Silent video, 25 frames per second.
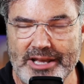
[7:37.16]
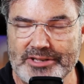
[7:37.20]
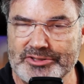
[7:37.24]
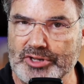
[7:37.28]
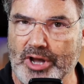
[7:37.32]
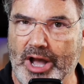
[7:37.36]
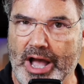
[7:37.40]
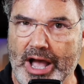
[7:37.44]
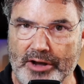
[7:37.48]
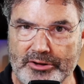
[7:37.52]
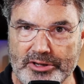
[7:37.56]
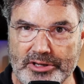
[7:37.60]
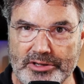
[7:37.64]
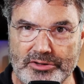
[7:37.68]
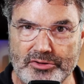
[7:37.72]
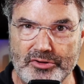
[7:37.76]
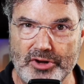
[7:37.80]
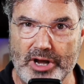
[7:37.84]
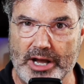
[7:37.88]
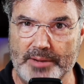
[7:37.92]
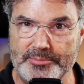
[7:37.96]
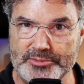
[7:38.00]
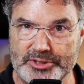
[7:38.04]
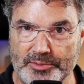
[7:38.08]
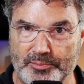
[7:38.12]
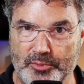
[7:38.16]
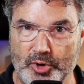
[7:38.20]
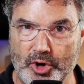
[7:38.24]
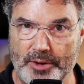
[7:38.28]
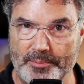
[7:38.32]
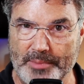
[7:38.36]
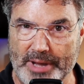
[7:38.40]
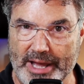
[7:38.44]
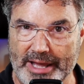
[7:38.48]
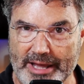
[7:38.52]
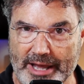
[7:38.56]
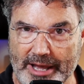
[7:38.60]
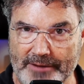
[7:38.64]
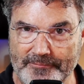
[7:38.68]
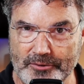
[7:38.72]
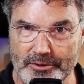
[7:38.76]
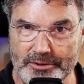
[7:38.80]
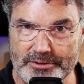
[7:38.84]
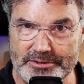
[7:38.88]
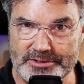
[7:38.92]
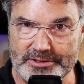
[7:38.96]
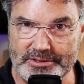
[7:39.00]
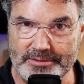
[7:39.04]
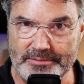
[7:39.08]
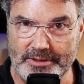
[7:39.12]
So, how can you help support my
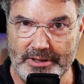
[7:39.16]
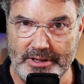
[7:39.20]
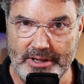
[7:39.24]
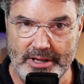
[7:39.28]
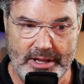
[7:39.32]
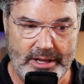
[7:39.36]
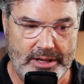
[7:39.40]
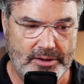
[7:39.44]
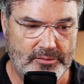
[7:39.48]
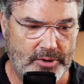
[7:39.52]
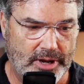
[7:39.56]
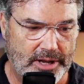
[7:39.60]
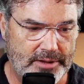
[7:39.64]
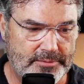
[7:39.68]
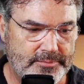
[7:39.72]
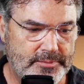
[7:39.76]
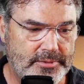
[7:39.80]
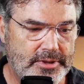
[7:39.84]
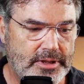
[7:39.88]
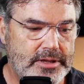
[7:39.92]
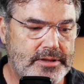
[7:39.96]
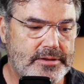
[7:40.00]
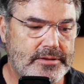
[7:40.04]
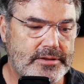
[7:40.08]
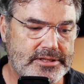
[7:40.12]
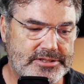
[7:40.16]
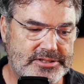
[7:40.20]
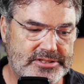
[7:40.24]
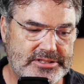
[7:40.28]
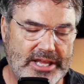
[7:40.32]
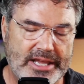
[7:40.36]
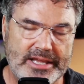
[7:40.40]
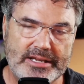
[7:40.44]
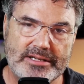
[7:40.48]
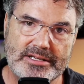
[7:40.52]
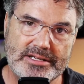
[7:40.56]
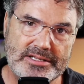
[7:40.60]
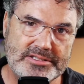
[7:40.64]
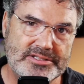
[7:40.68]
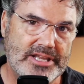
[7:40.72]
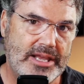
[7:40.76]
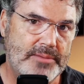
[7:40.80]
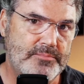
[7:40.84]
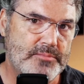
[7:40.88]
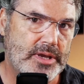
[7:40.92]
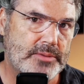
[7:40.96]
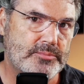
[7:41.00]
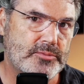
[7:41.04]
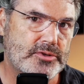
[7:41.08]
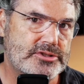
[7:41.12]
efforts? Well, the site is
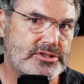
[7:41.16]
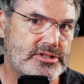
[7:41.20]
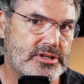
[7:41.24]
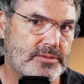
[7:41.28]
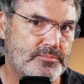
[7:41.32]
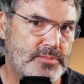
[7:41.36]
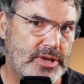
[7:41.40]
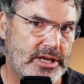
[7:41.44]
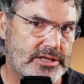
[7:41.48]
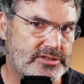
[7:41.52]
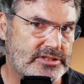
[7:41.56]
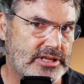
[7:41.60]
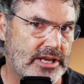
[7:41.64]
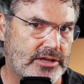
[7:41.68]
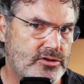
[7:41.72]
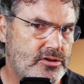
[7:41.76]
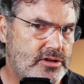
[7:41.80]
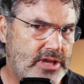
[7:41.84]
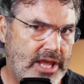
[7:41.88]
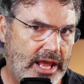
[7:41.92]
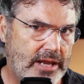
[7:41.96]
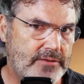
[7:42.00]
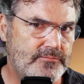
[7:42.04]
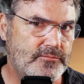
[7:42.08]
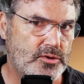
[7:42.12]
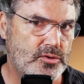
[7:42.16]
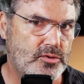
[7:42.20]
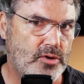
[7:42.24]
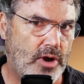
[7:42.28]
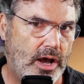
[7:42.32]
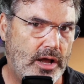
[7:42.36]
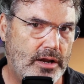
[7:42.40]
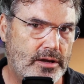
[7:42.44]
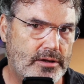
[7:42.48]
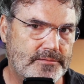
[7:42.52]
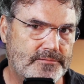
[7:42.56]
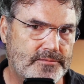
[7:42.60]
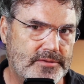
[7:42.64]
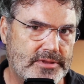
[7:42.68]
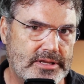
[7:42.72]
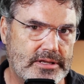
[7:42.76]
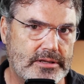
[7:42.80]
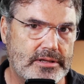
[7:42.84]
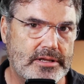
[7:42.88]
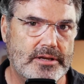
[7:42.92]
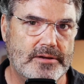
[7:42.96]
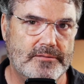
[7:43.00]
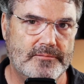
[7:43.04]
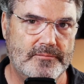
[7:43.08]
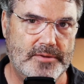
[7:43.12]
a membership based site. You can view all of
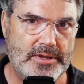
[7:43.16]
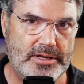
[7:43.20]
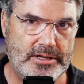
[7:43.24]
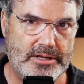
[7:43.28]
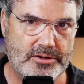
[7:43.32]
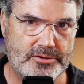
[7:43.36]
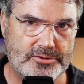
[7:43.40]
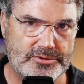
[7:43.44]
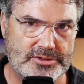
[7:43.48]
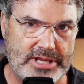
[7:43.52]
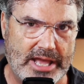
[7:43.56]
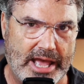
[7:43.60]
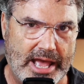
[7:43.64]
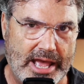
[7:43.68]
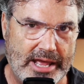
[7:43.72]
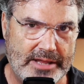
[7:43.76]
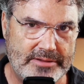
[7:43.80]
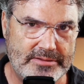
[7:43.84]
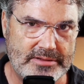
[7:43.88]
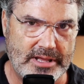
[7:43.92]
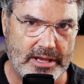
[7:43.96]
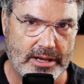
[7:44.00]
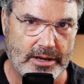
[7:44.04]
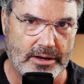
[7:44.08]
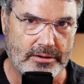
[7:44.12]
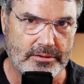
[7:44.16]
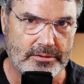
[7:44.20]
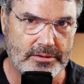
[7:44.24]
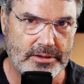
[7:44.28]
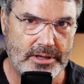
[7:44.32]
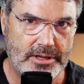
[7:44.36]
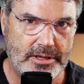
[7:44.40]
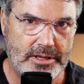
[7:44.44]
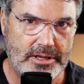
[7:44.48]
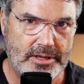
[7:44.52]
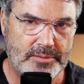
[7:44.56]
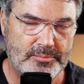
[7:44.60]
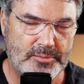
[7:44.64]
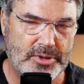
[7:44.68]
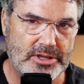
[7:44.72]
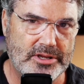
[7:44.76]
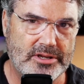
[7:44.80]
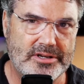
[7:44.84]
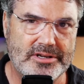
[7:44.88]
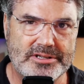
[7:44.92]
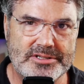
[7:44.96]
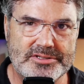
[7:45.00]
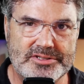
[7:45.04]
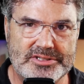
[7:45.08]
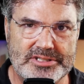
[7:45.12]
the videos on there, but
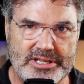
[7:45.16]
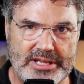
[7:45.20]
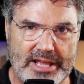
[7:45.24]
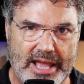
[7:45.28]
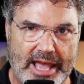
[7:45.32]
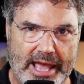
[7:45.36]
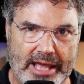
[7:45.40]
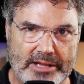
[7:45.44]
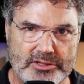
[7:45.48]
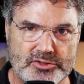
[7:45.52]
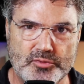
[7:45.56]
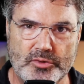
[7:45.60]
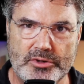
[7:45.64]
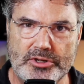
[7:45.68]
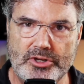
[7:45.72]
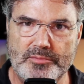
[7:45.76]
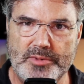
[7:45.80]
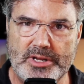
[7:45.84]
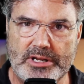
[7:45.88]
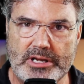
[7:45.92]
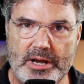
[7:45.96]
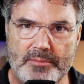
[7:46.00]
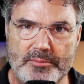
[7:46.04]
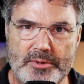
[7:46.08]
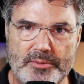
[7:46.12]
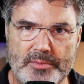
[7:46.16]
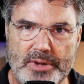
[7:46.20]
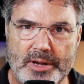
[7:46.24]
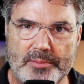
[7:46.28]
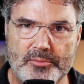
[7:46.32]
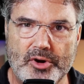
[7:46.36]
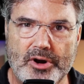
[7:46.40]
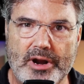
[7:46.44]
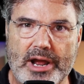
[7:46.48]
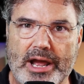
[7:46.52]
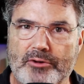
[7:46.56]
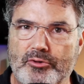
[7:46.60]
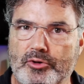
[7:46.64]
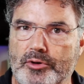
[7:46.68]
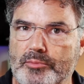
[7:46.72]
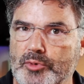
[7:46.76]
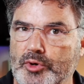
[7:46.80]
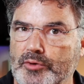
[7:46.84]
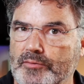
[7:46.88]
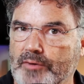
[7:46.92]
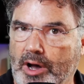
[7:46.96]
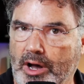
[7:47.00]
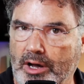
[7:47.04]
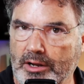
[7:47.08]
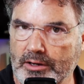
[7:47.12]
you're going to see ads. When you become a member, I
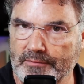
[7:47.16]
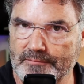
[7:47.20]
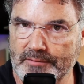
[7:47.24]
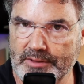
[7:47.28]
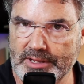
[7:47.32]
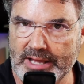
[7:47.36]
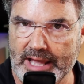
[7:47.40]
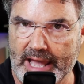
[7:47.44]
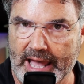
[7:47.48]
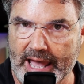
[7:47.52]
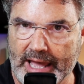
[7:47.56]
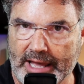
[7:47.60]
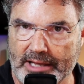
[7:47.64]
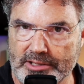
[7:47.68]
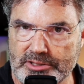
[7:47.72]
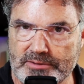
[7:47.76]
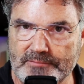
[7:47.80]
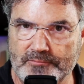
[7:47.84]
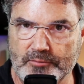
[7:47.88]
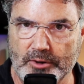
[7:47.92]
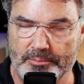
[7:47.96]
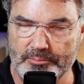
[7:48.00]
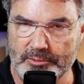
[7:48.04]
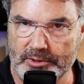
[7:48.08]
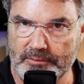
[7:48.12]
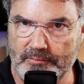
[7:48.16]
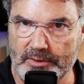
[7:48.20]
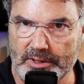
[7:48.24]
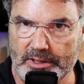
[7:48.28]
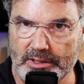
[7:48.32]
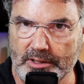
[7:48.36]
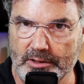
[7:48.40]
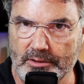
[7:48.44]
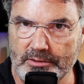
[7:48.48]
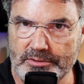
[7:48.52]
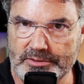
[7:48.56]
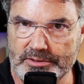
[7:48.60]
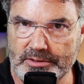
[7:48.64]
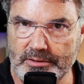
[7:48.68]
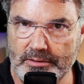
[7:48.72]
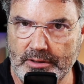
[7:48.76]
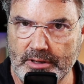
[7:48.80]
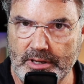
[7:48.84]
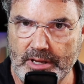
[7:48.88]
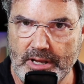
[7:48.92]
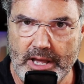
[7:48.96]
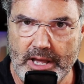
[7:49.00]
remove all of the ads from the videos.